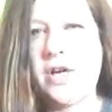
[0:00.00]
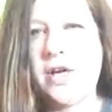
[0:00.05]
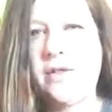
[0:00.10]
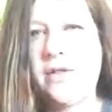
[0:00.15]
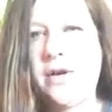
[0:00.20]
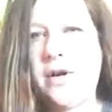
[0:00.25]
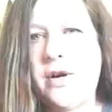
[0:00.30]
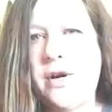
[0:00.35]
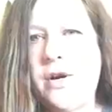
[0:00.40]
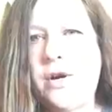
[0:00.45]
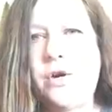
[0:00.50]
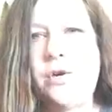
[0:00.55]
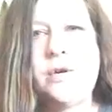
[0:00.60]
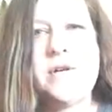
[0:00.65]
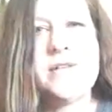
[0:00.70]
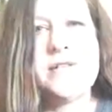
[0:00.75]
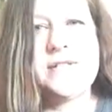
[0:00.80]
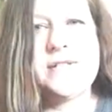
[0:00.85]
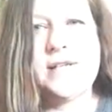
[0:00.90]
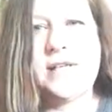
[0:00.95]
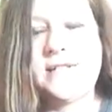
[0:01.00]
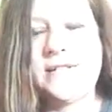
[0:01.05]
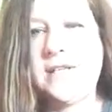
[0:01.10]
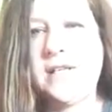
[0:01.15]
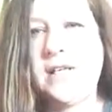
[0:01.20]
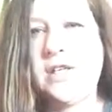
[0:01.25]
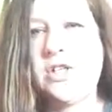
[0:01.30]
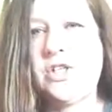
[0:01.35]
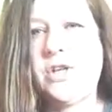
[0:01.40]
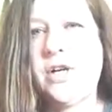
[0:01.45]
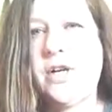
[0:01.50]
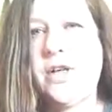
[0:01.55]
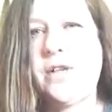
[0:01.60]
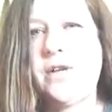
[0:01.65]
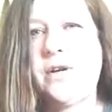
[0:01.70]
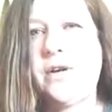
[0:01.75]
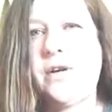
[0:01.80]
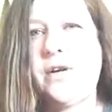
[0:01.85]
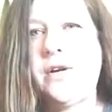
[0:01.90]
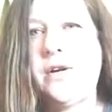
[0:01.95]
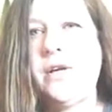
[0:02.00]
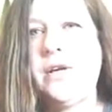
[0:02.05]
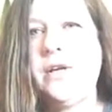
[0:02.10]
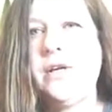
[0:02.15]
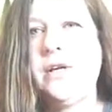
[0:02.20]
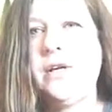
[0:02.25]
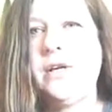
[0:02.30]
other, criticizing each other,